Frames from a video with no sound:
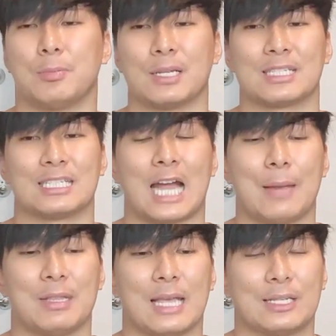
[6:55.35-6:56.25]
because the
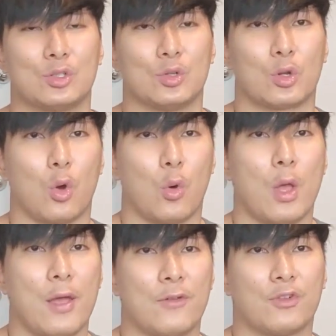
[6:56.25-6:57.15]
time it takes to go
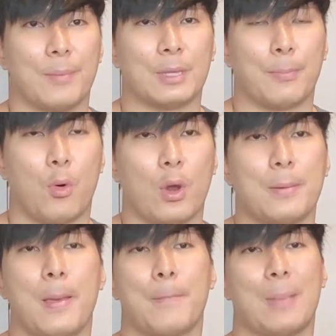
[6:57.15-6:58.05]
from the
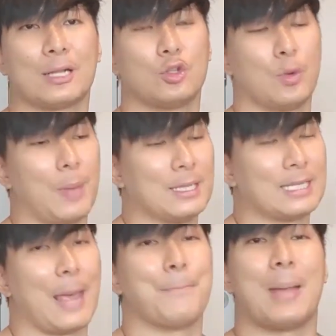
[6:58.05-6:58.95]
point back to your base
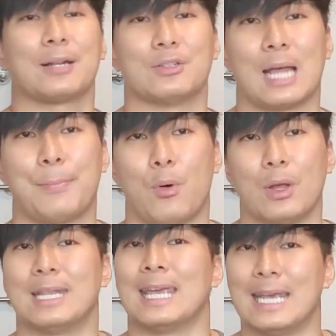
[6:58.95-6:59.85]
and back to that
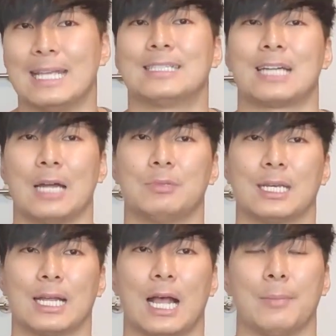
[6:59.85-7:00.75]
point, it is time
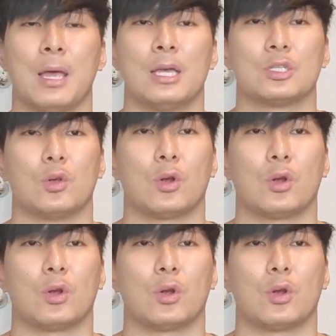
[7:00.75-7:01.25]
taking up. So you're